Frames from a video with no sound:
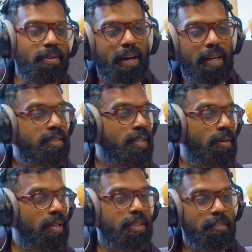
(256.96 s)
like this
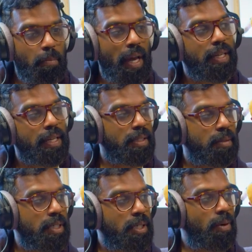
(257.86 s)
whole idea of making
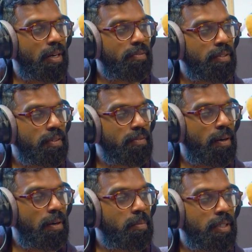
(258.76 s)
them be quiet for the
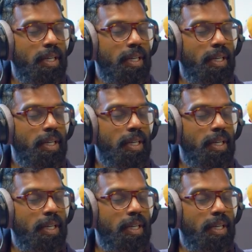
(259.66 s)
environment.